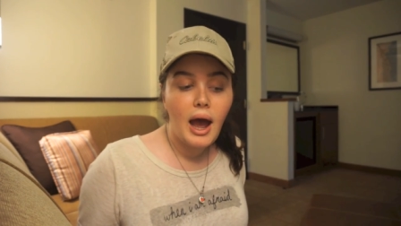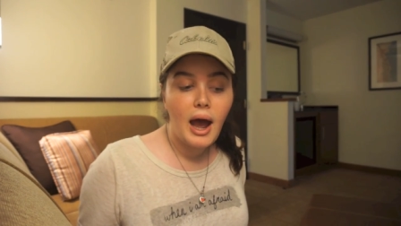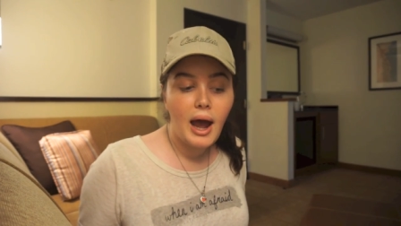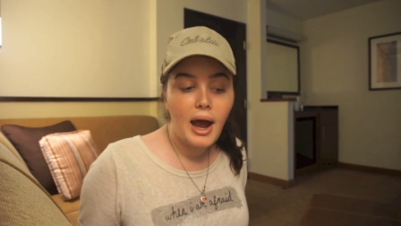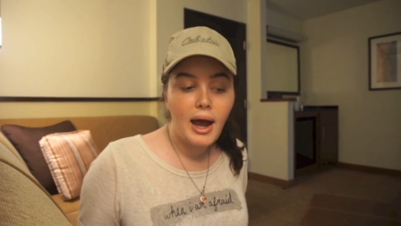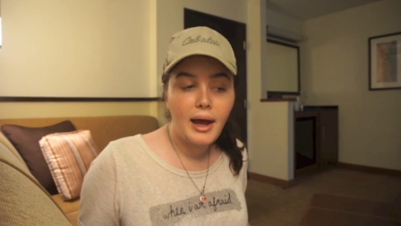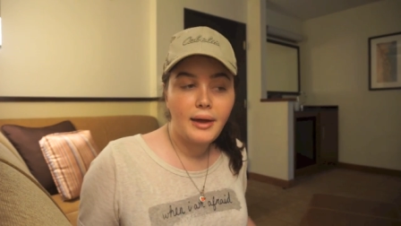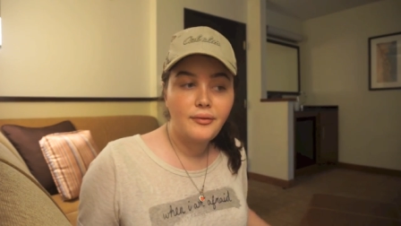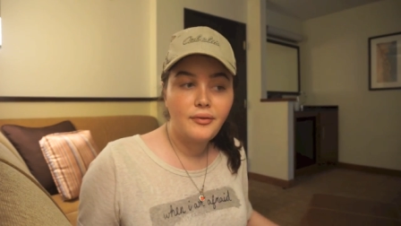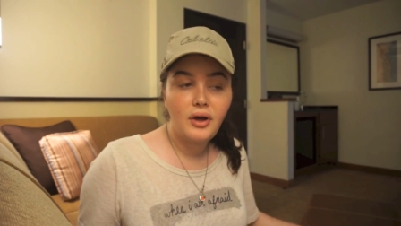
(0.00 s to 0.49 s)

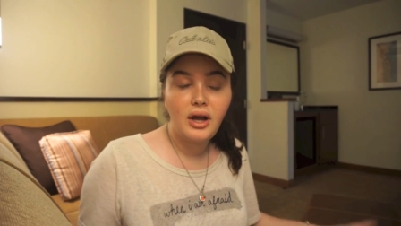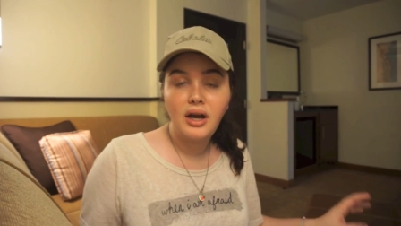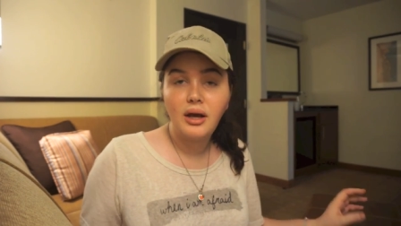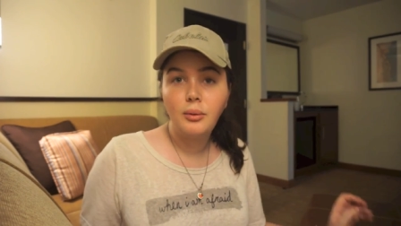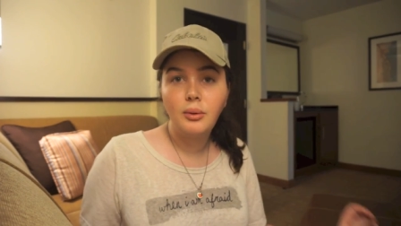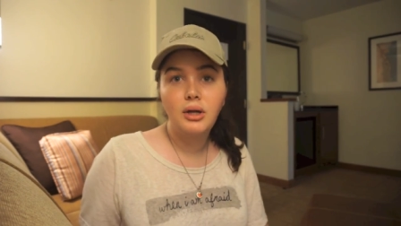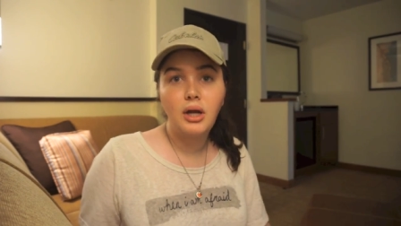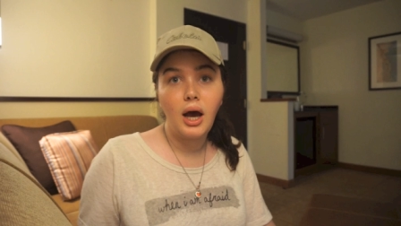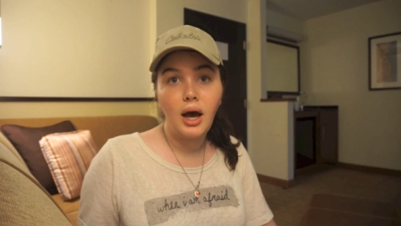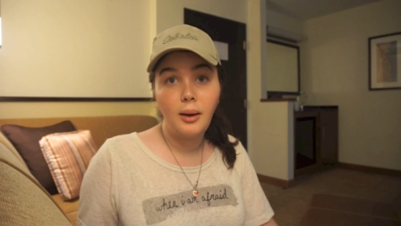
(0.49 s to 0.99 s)
I thought I
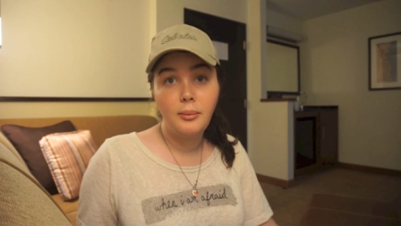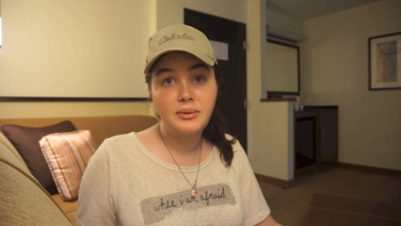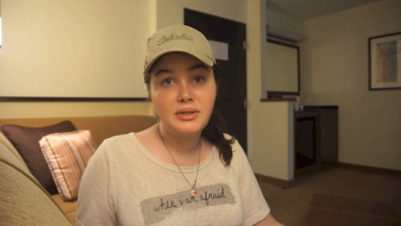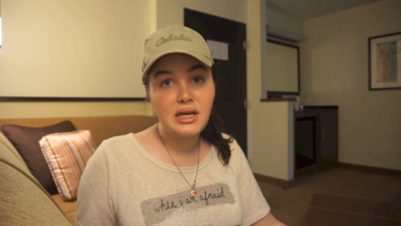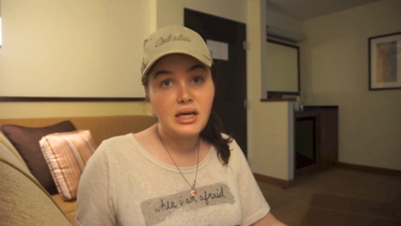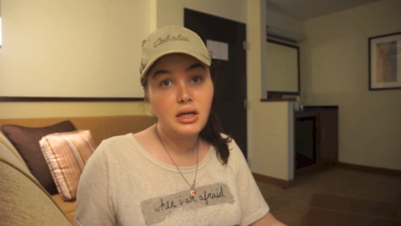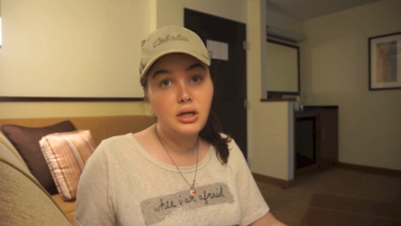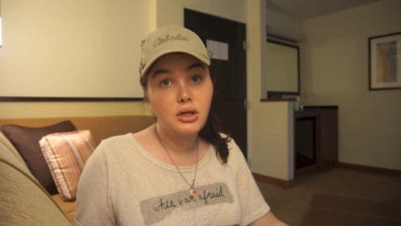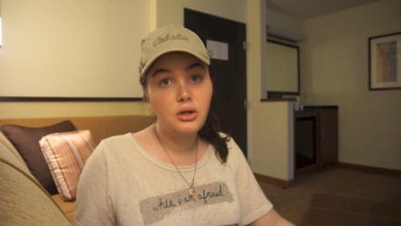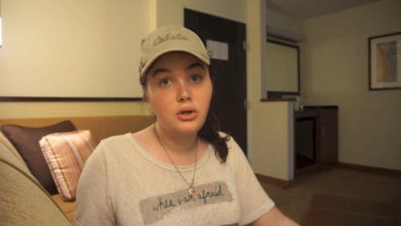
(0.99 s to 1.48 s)
would
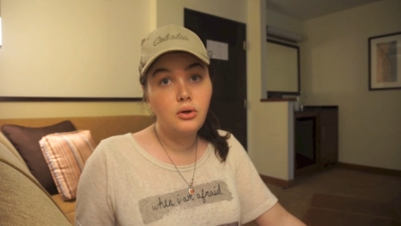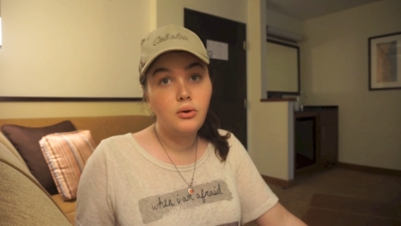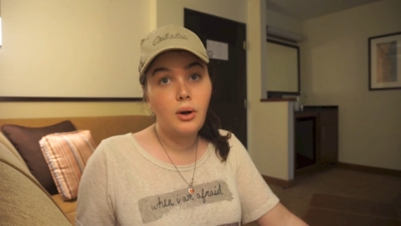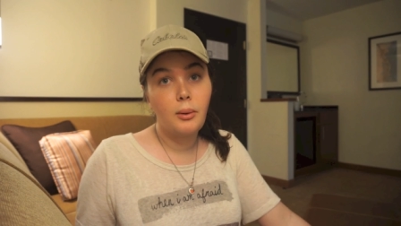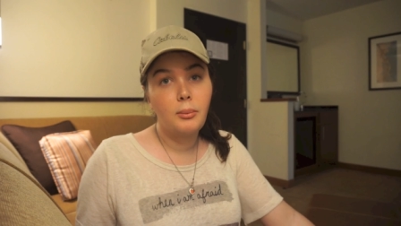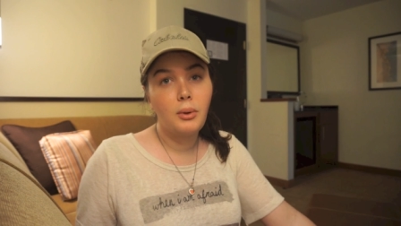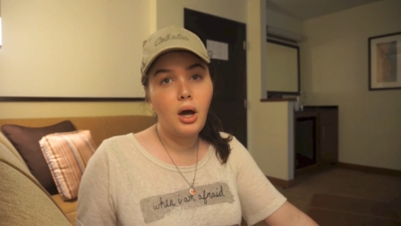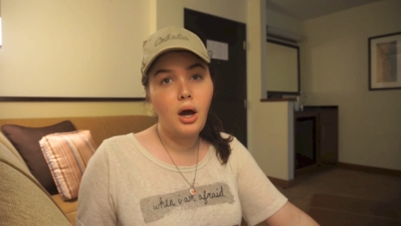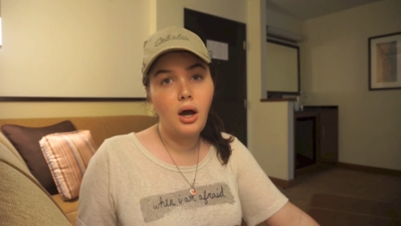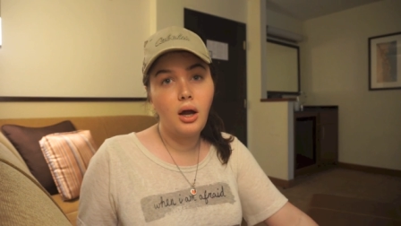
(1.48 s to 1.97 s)
update you.
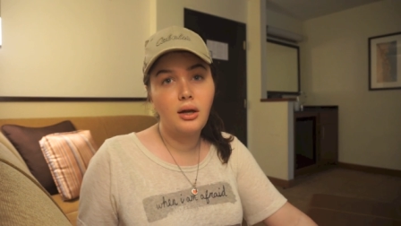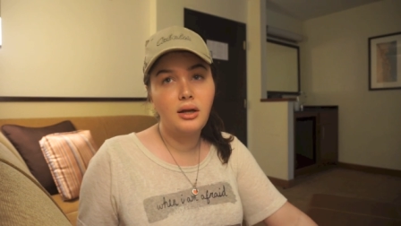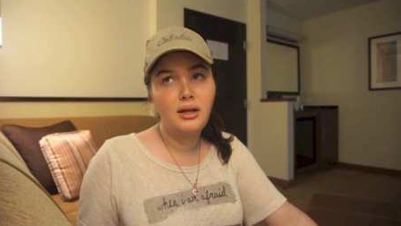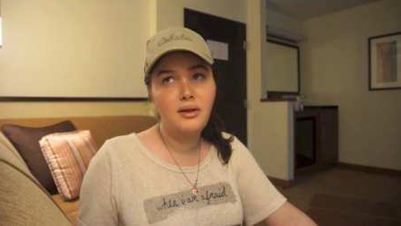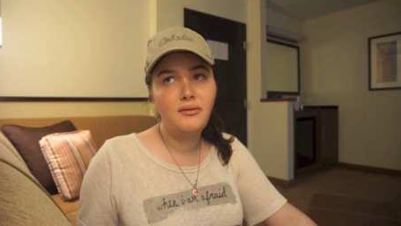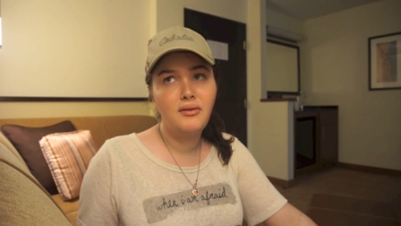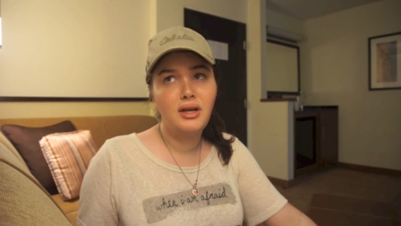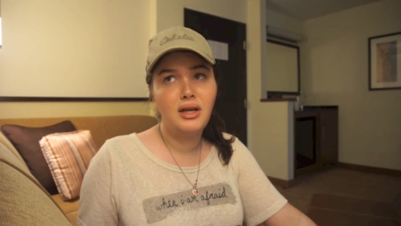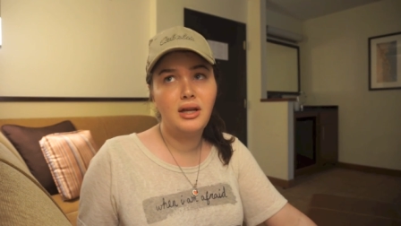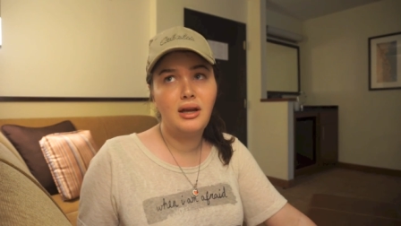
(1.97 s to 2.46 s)
I'm not
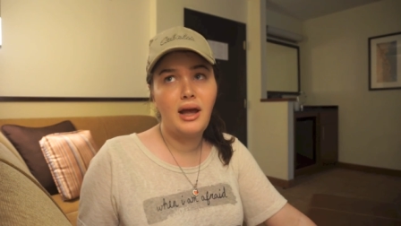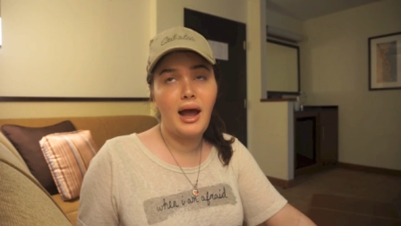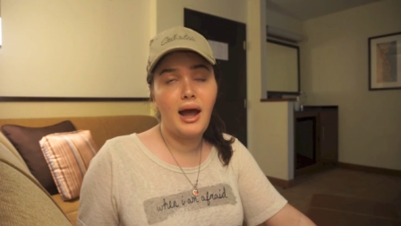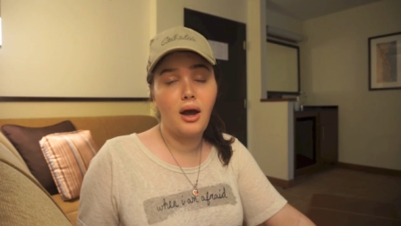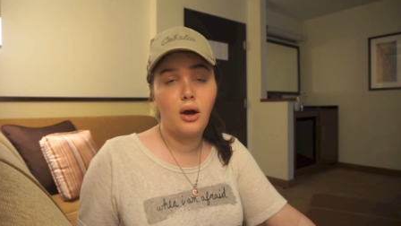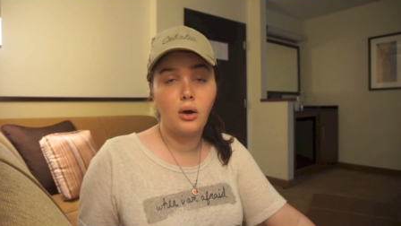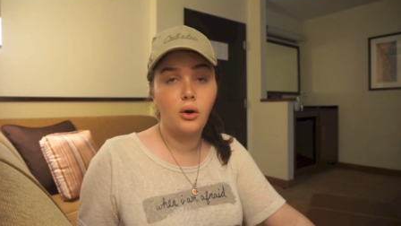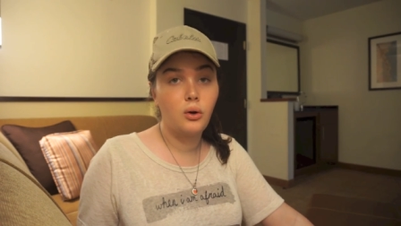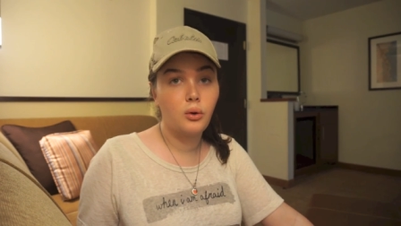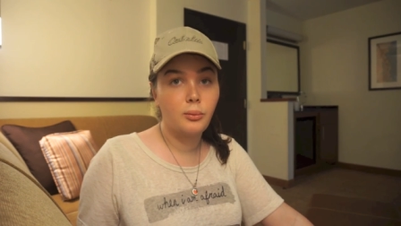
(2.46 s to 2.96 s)
even
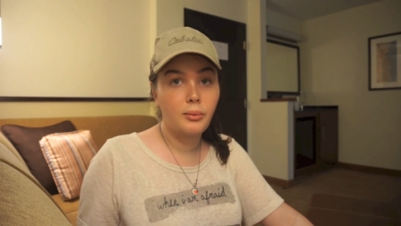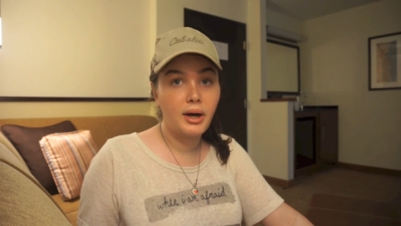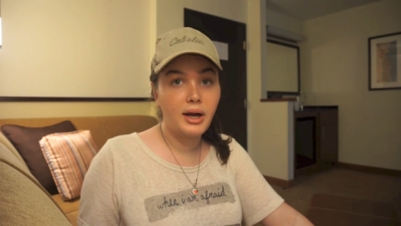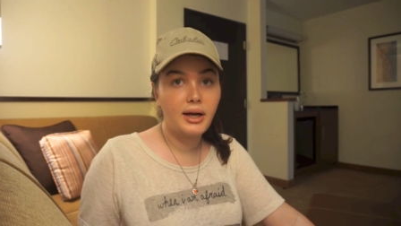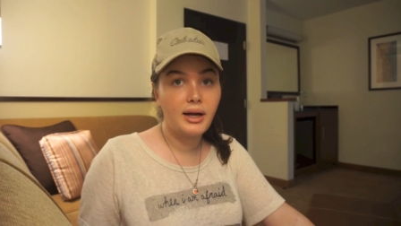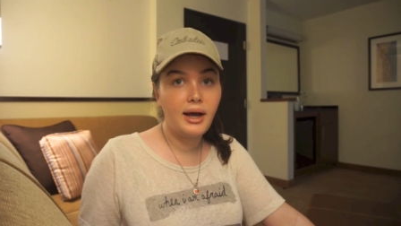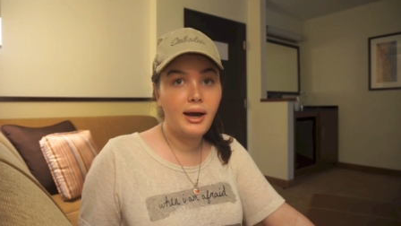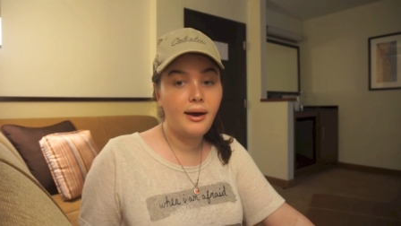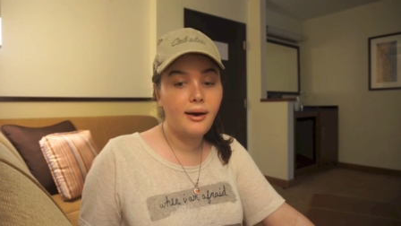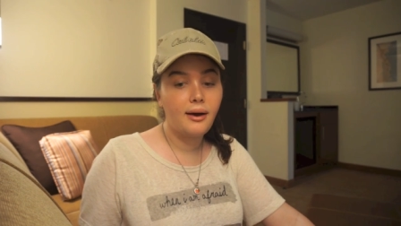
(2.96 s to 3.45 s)
at home
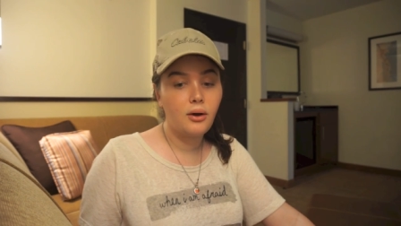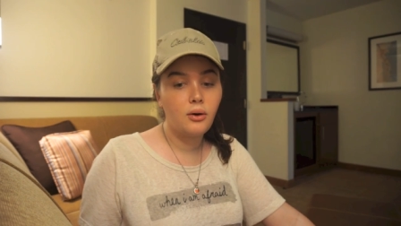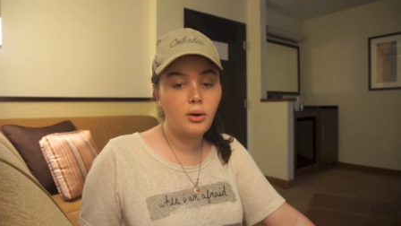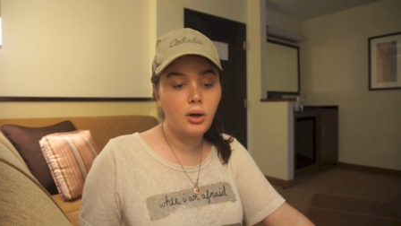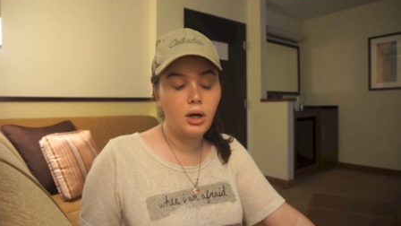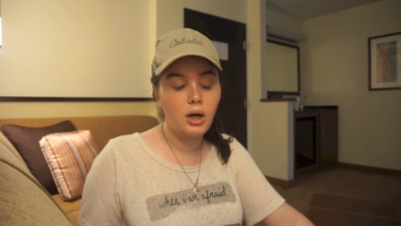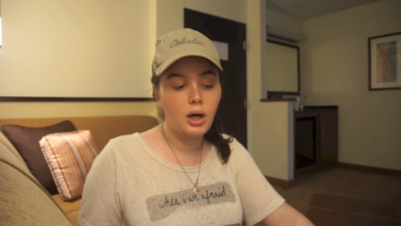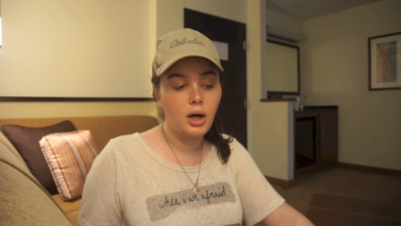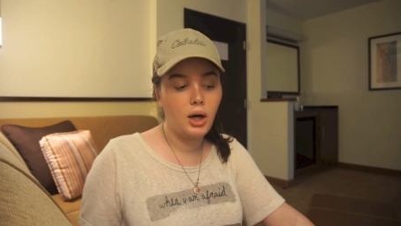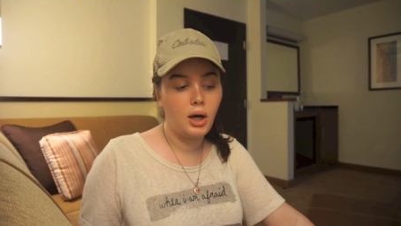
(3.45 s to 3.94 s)
right now.